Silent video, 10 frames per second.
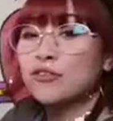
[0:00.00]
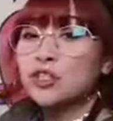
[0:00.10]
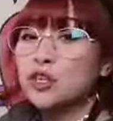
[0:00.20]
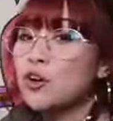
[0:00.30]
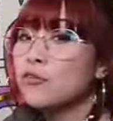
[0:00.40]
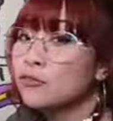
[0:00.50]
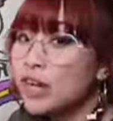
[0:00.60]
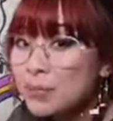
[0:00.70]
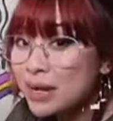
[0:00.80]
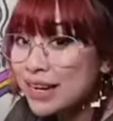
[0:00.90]
2
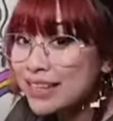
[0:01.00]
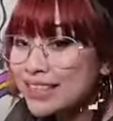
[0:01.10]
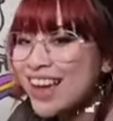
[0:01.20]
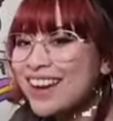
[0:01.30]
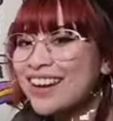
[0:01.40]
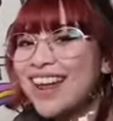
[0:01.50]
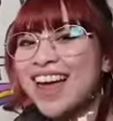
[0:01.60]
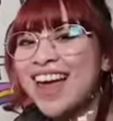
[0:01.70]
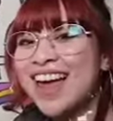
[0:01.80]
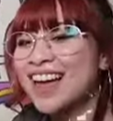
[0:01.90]
freebies
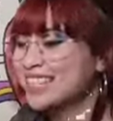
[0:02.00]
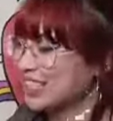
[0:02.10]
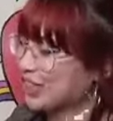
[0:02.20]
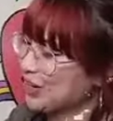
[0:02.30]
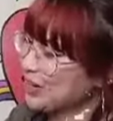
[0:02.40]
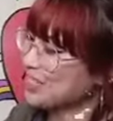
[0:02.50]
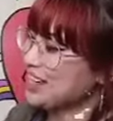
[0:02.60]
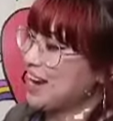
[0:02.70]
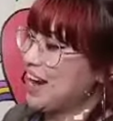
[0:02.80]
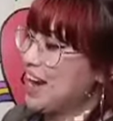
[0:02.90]
next
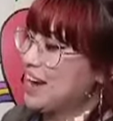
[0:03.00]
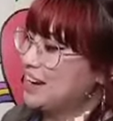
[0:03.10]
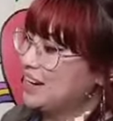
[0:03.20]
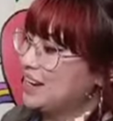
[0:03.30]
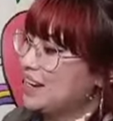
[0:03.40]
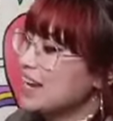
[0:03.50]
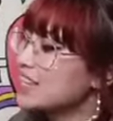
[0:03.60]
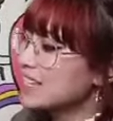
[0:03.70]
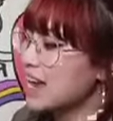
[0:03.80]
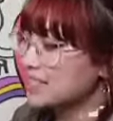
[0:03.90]
Thursday.
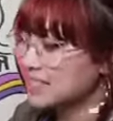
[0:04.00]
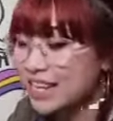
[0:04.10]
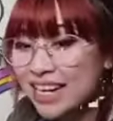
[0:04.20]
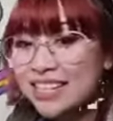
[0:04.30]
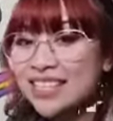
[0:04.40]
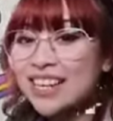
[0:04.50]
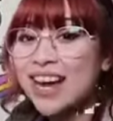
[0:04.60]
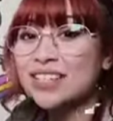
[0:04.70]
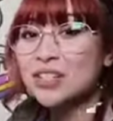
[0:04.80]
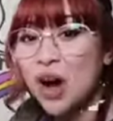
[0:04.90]
It's as easy
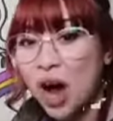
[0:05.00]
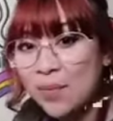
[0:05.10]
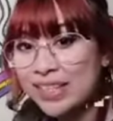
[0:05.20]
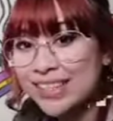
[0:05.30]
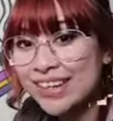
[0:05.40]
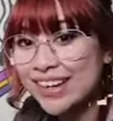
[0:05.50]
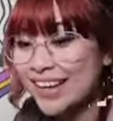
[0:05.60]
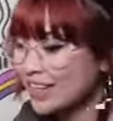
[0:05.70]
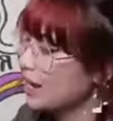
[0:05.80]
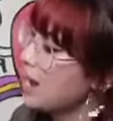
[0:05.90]
as
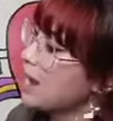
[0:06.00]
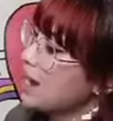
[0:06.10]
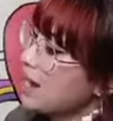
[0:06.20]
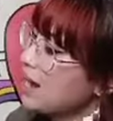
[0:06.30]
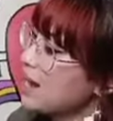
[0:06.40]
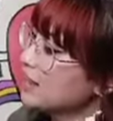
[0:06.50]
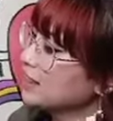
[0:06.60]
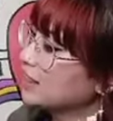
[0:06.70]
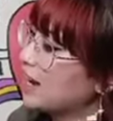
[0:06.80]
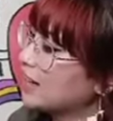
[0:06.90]
commenting
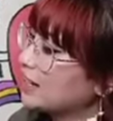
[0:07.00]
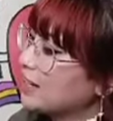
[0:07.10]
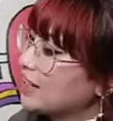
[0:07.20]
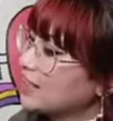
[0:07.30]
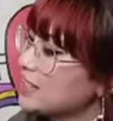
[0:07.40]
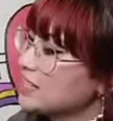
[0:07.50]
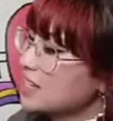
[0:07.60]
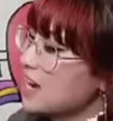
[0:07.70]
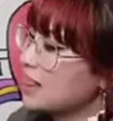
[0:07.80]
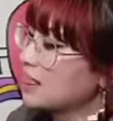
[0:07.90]
and liking this
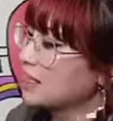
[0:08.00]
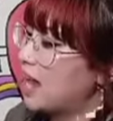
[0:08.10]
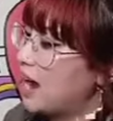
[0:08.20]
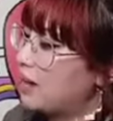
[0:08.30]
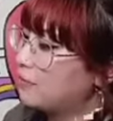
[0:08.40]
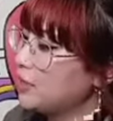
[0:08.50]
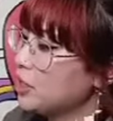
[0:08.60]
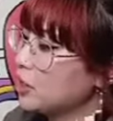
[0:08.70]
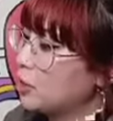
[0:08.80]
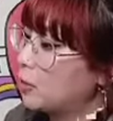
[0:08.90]
live
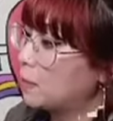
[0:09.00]
video.